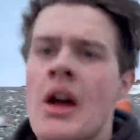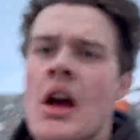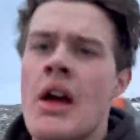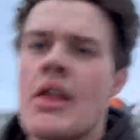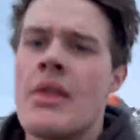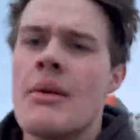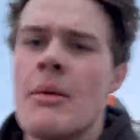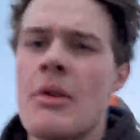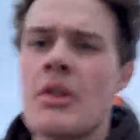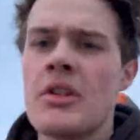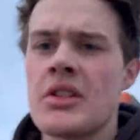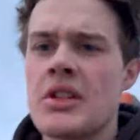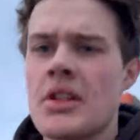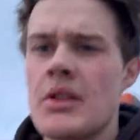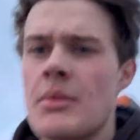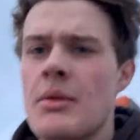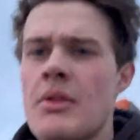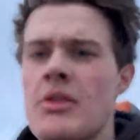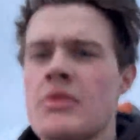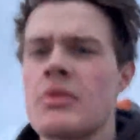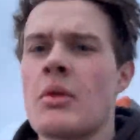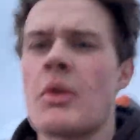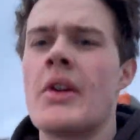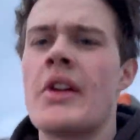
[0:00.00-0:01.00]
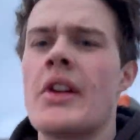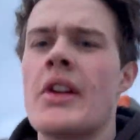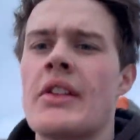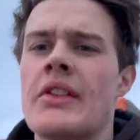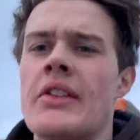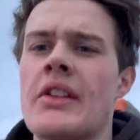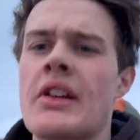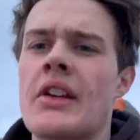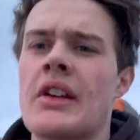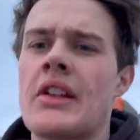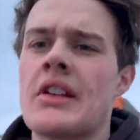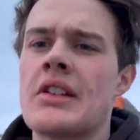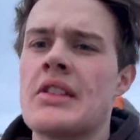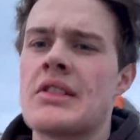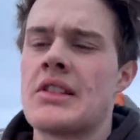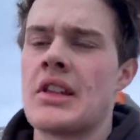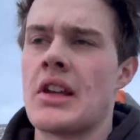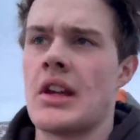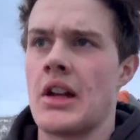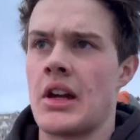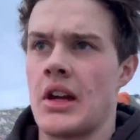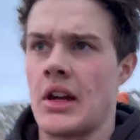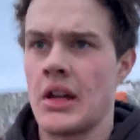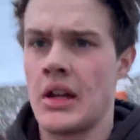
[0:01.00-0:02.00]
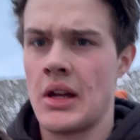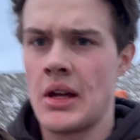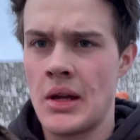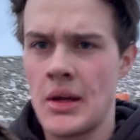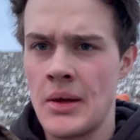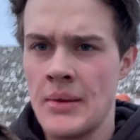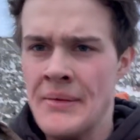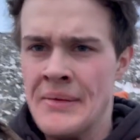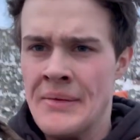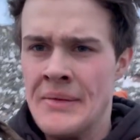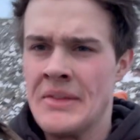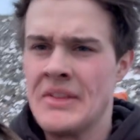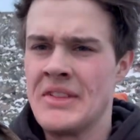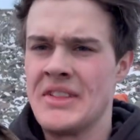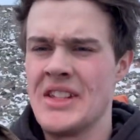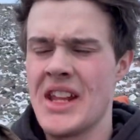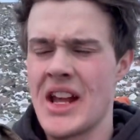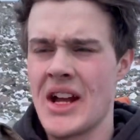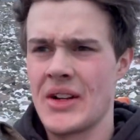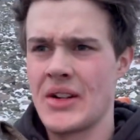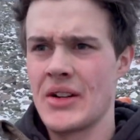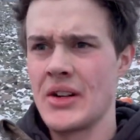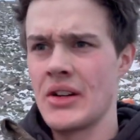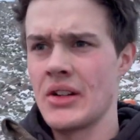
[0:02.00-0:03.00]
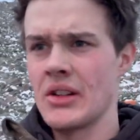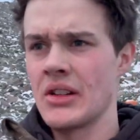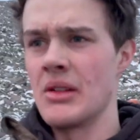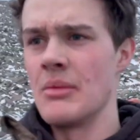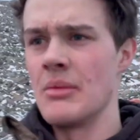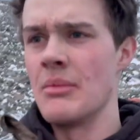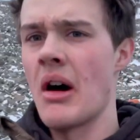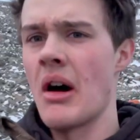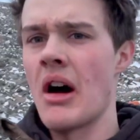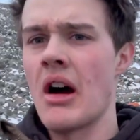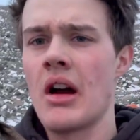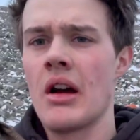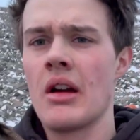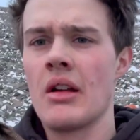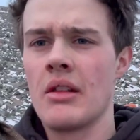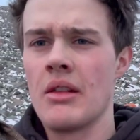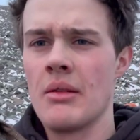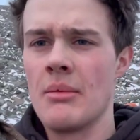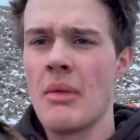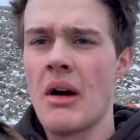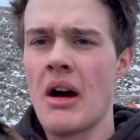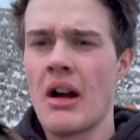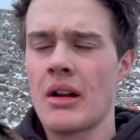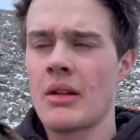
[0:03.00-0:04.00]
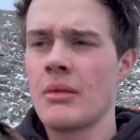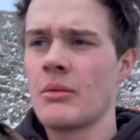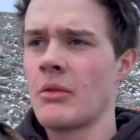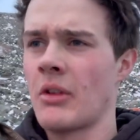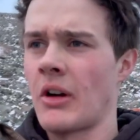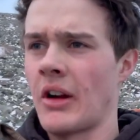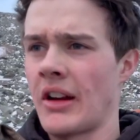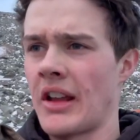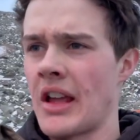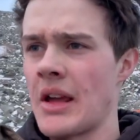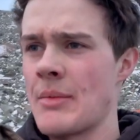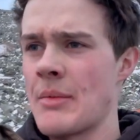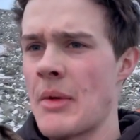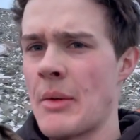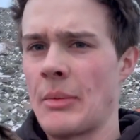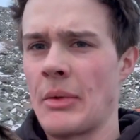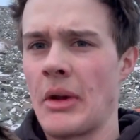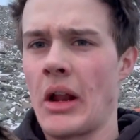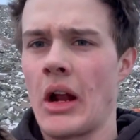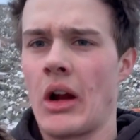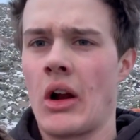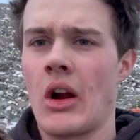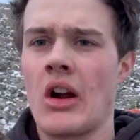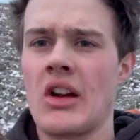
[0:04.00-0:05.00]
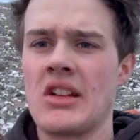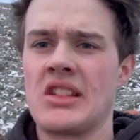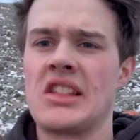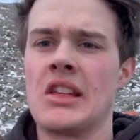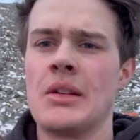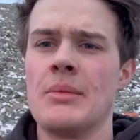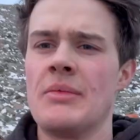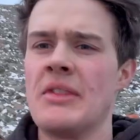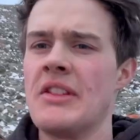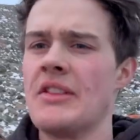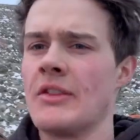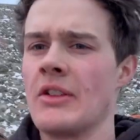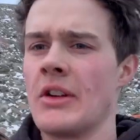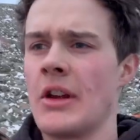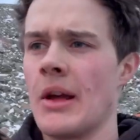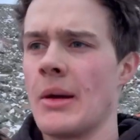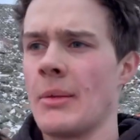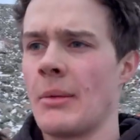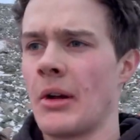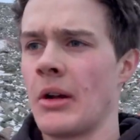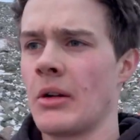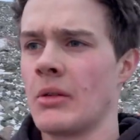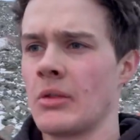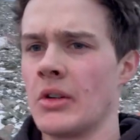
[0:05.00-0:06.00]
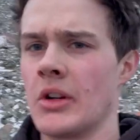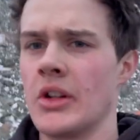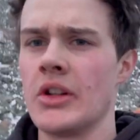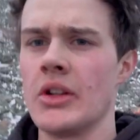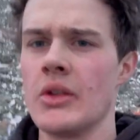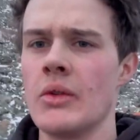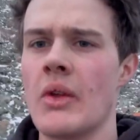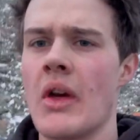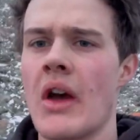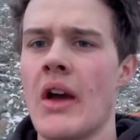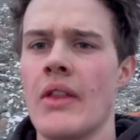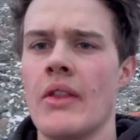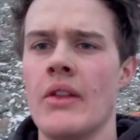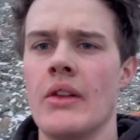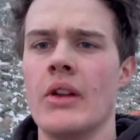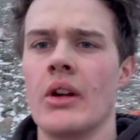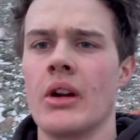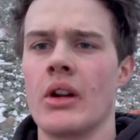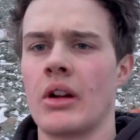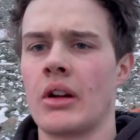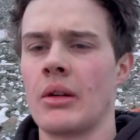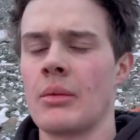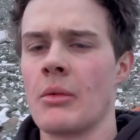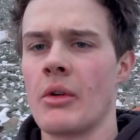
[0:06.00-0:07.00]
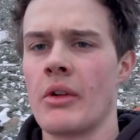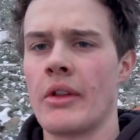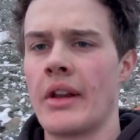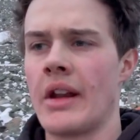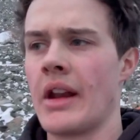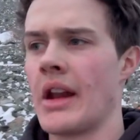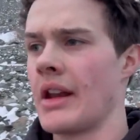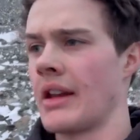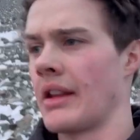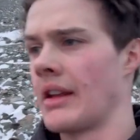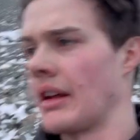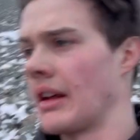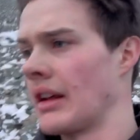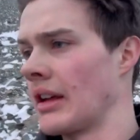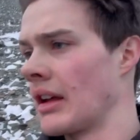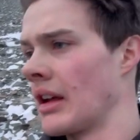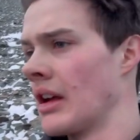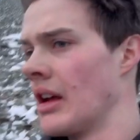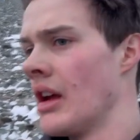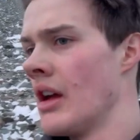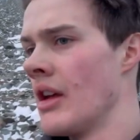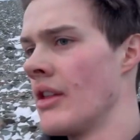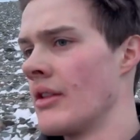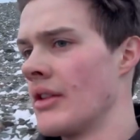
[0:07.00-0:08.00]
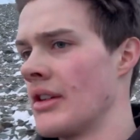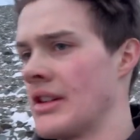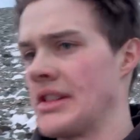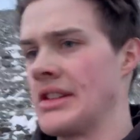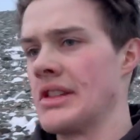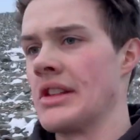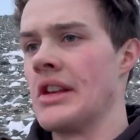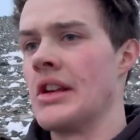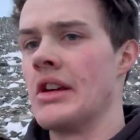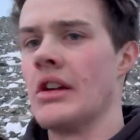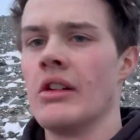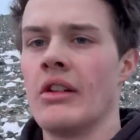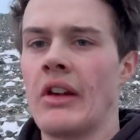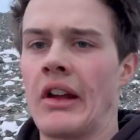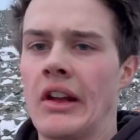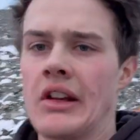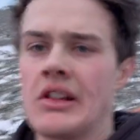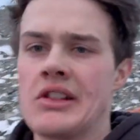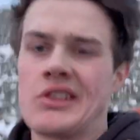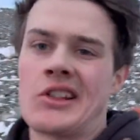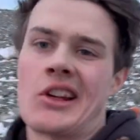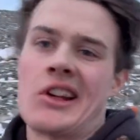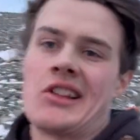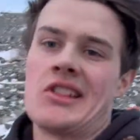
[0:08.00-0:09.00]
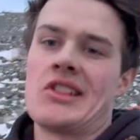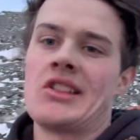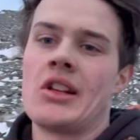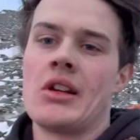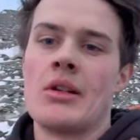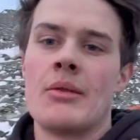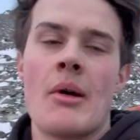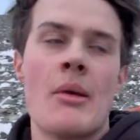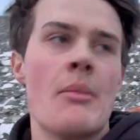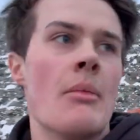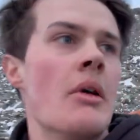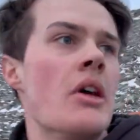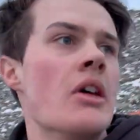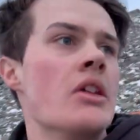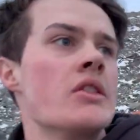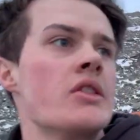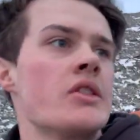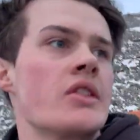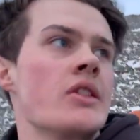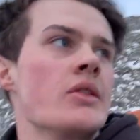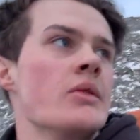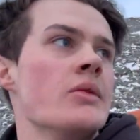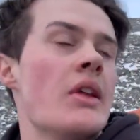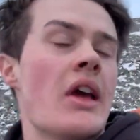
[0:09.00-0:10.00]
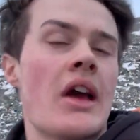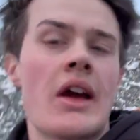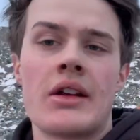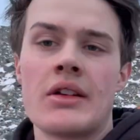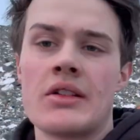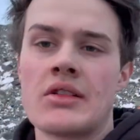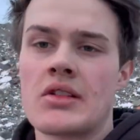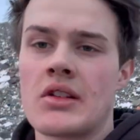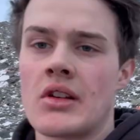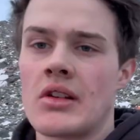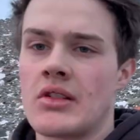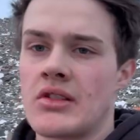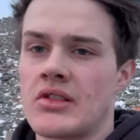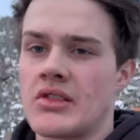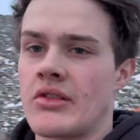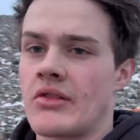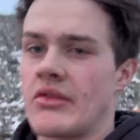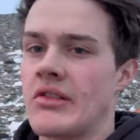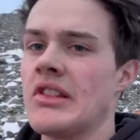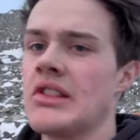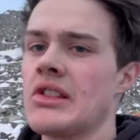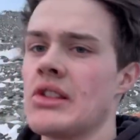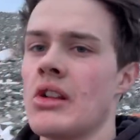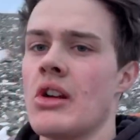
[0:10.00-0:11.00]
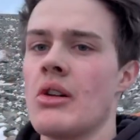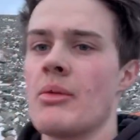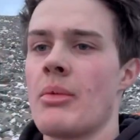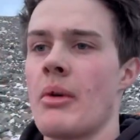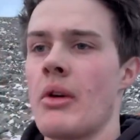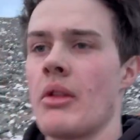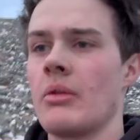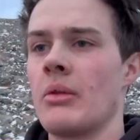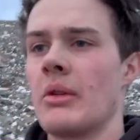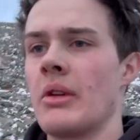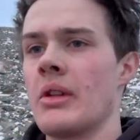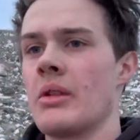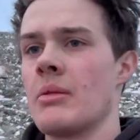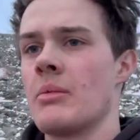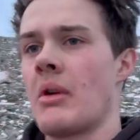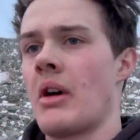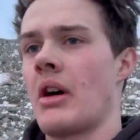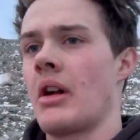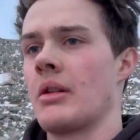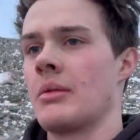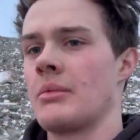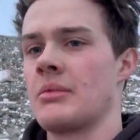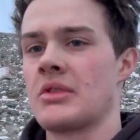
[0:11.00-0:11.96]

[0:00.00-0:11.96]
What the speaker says: The most worrying thing is down here at the bottom where I came up and I crossed that beaver dam. I don't want to do that in the dark more than anything. The rest of the hill, I can just kind of sit on my butt and scoot down. It's all a scree slope all the way to the bottom.